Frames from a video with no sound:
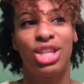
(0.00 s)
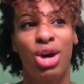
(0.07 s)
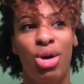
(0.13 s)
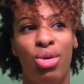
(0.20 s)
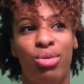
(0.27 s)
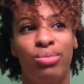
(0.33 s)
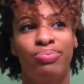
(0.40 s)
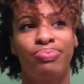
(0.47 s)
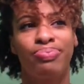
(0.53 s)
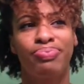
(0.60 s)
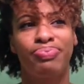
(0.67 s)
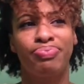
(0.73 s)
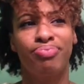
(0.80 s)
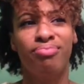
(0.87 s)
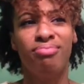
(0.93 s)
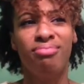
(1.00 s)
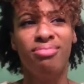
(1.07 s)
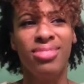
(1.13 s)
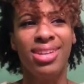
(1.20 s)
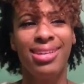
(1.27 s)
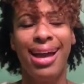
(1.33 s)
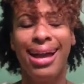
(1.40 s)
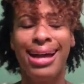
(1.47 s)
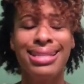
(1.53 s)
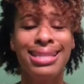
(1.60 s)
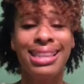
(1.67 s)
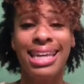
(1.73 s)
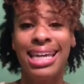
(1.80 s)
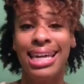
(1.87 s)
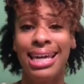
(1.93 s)
So I got to
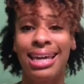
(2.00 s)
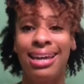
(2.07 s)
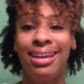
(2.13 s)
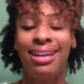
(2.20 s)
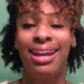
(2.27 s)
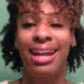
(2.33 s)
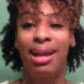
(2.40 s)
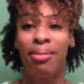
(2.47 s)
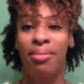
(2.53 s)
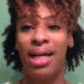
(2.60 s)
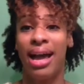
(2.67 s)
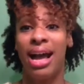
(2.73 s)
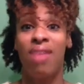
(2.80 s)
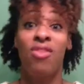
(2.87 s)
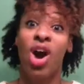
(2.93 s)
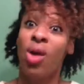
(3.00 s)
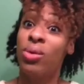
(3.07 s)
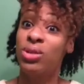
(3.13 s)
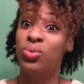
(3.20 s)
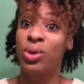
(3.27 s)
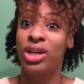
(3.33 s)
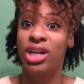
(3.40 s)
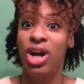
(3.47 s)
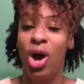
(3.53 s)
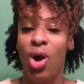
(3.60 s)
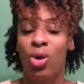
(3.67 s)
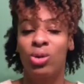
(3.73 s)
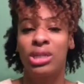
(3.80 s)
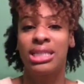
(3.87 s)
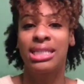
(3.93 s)
thinking, and I'm like, I've always wanted to
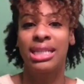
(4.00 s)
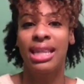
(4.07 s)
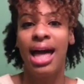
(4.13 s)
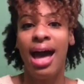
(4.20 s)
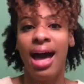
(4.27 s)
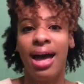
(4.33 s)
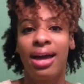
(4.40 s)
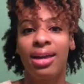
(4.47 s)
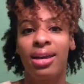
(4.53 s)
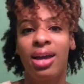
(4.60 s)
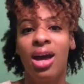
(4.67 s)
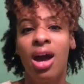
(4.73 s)
own a salon.